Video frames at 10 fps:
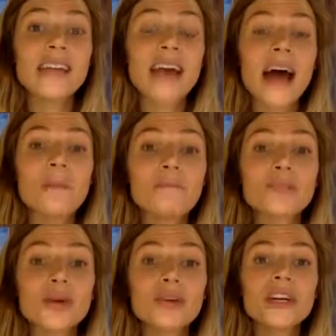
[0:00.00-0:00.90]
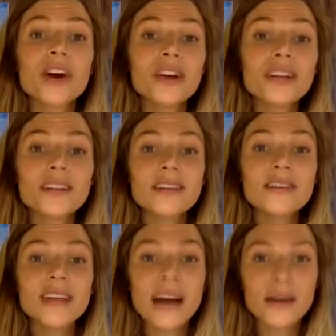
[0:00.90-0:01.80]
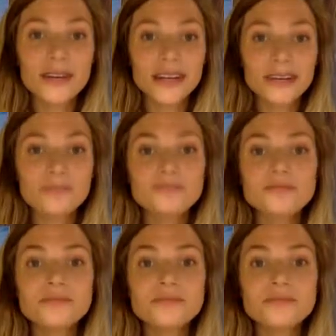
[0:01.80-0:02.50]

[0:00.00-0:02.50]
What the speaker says: that regardless of the outcome,